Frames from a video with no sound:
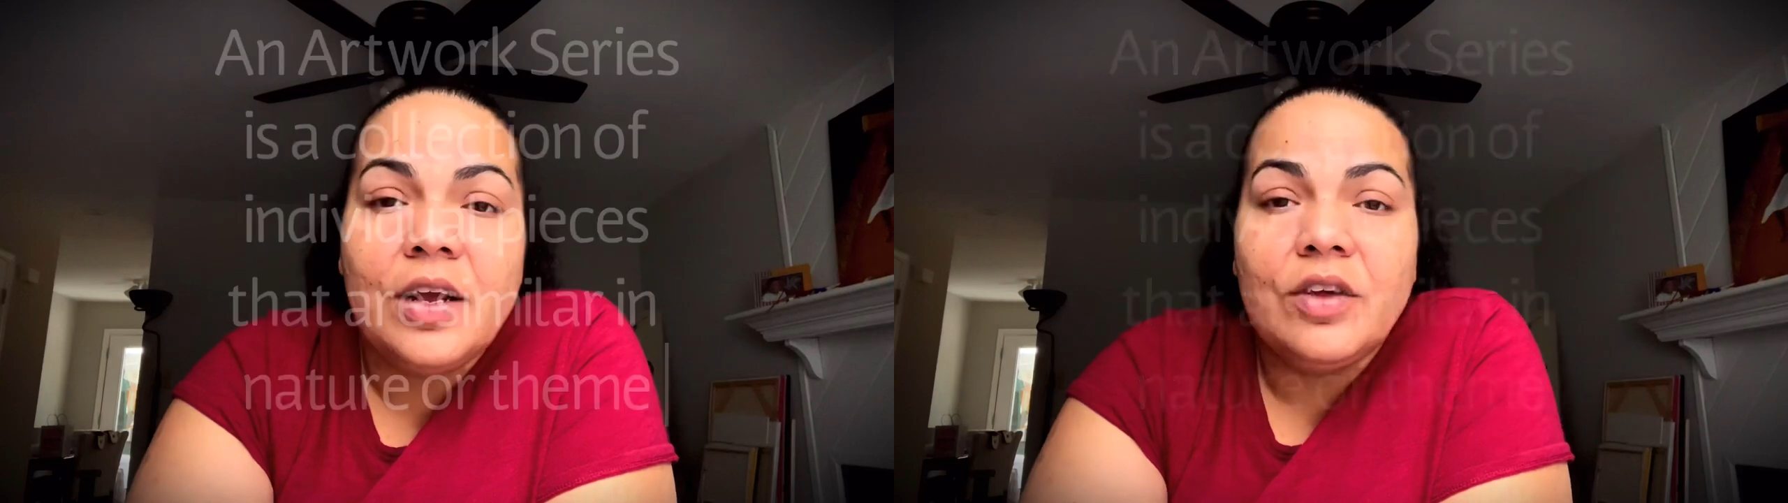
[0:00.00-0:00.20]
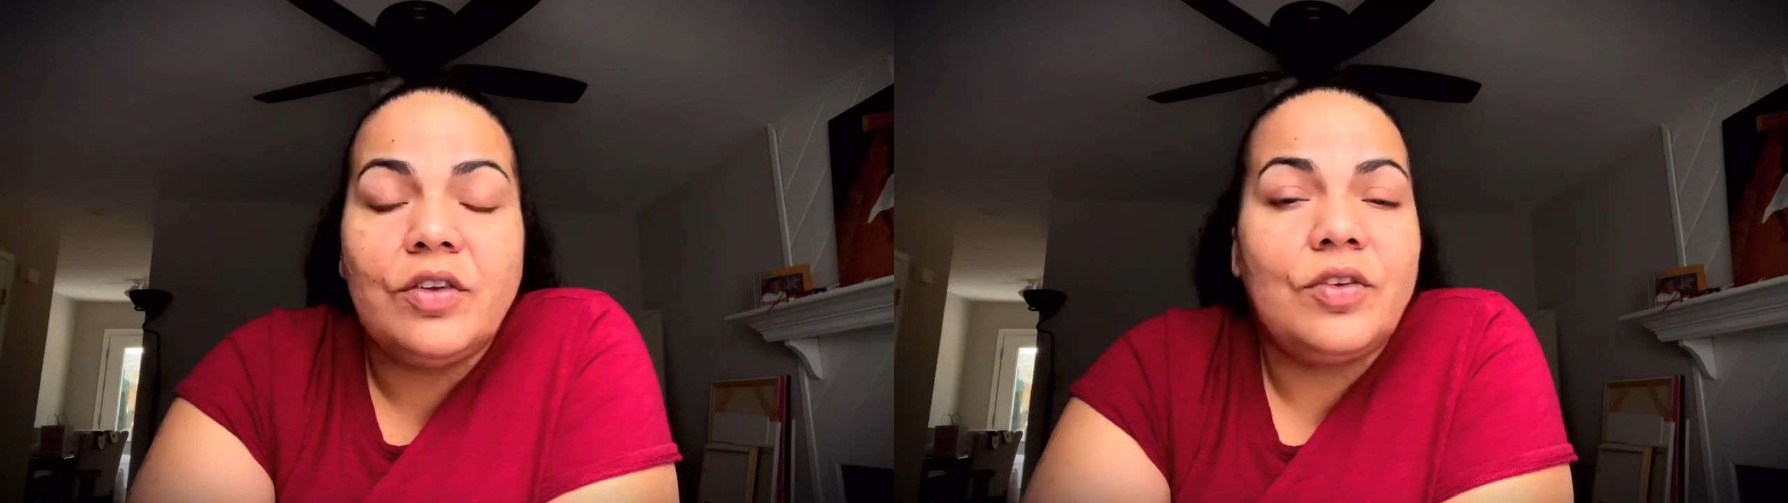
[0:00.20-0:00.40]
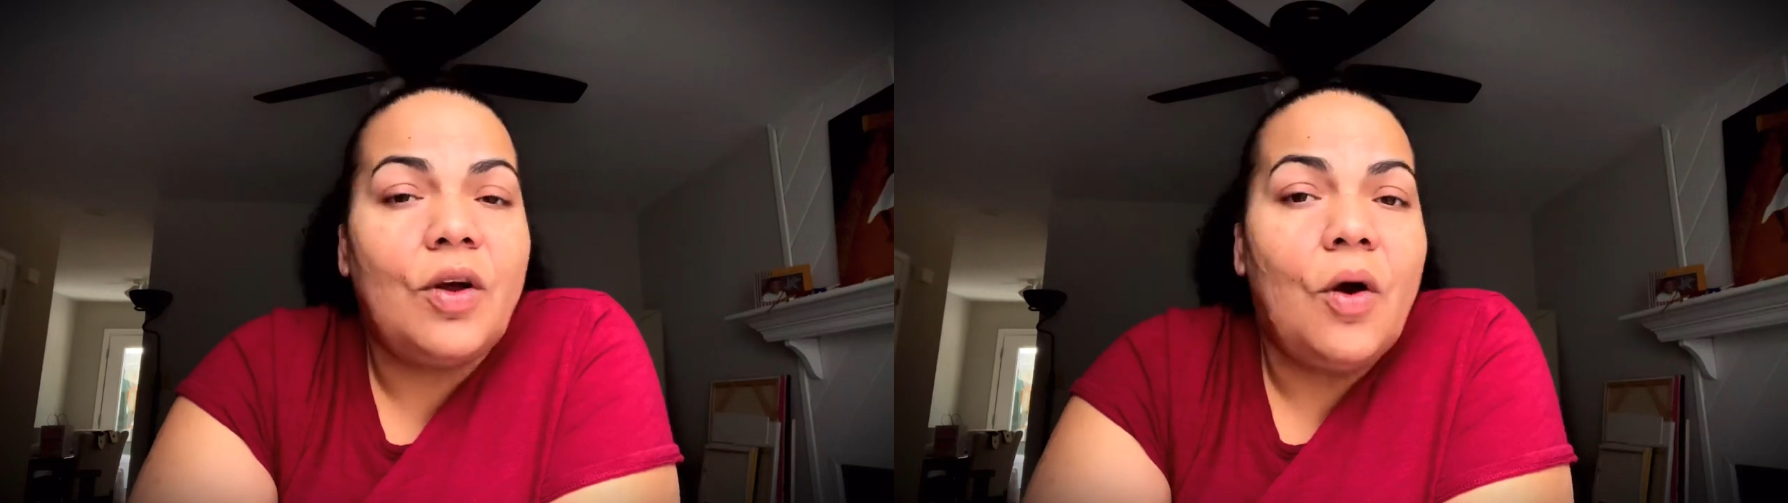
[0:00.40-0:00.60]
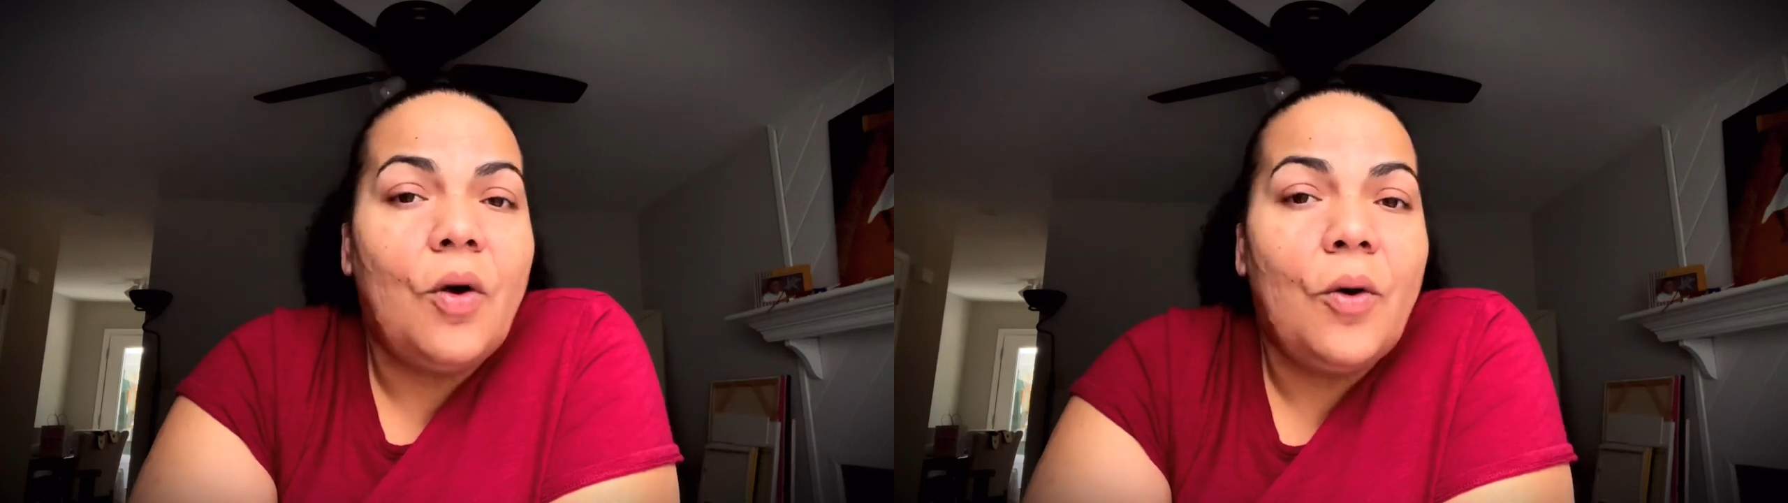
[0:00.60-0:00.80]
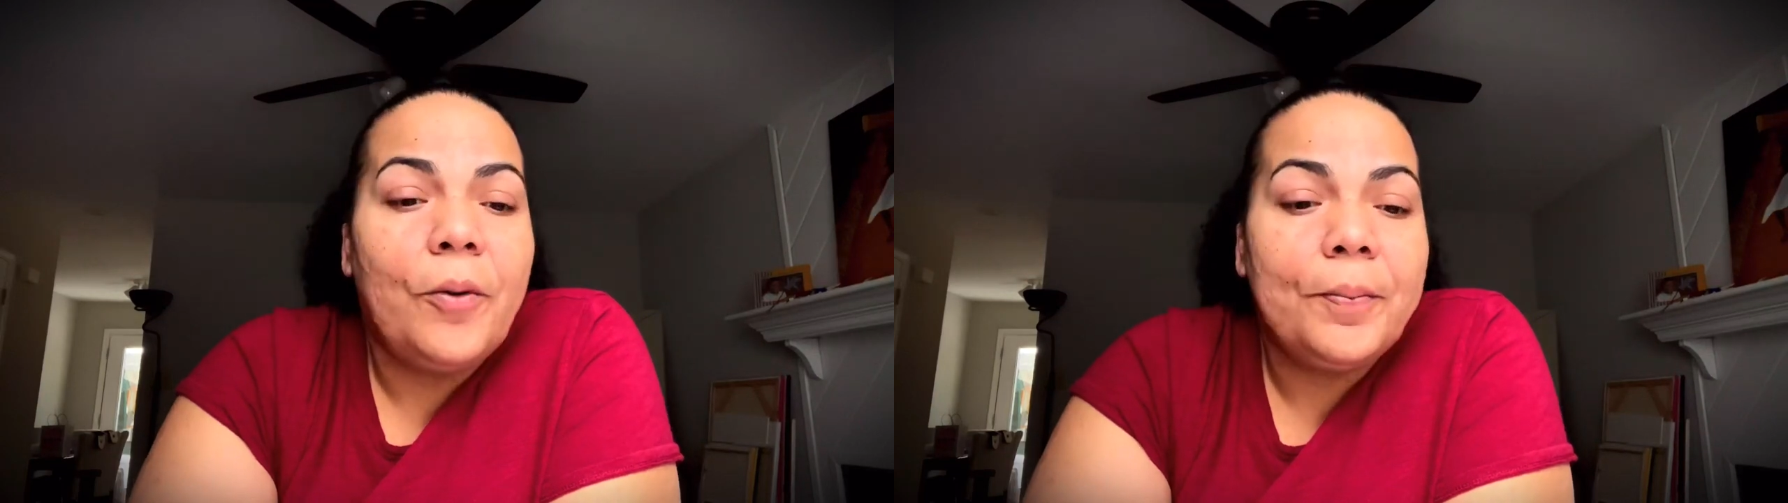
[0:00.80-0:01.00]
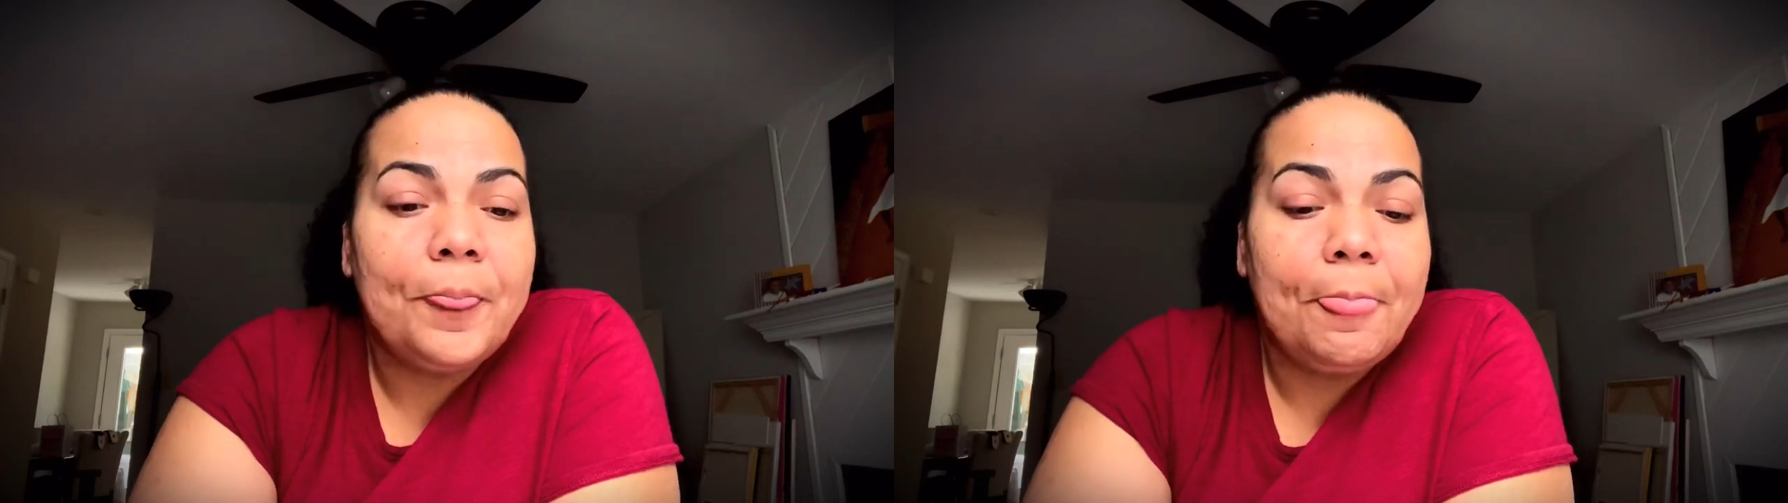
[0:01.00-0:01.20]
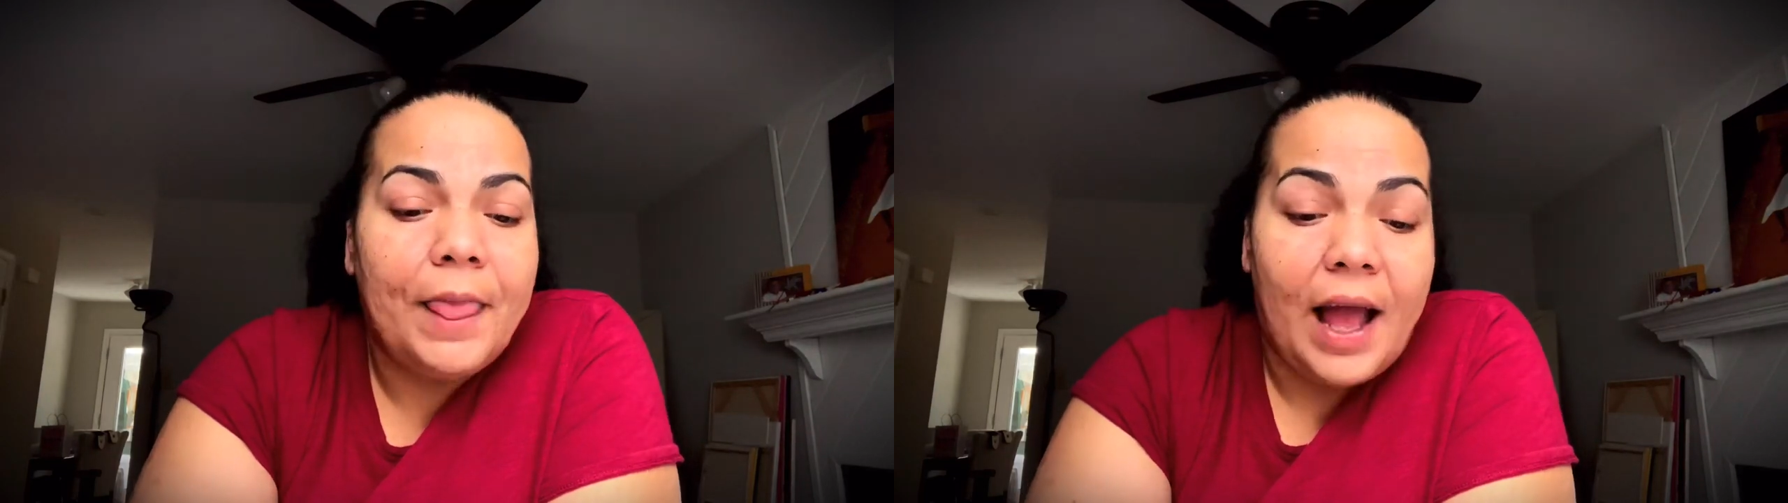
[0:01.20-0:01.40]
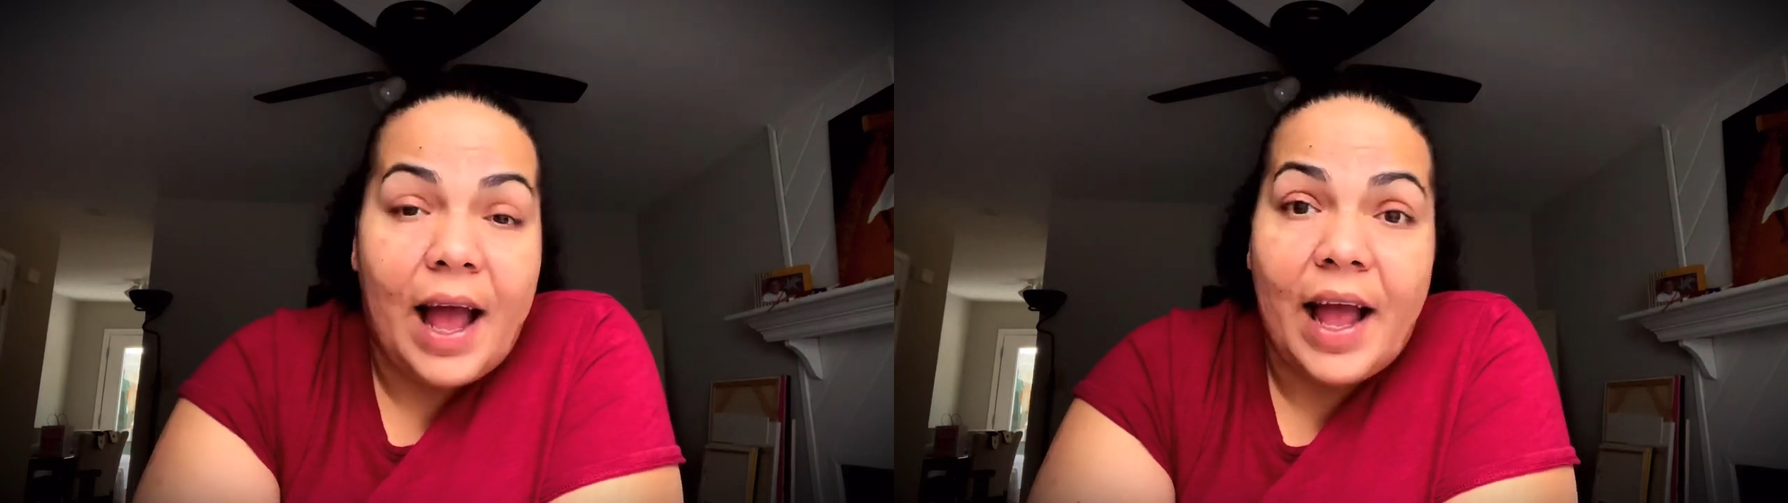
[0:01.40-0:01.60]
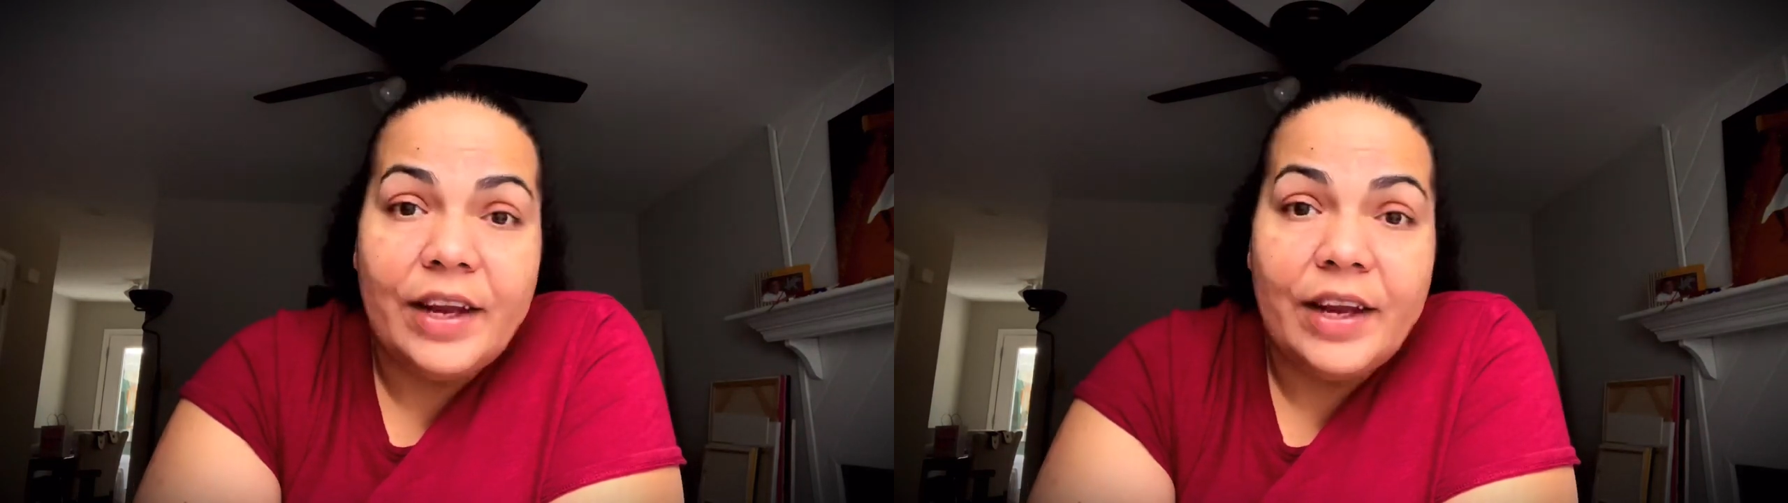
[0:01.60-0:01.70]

So I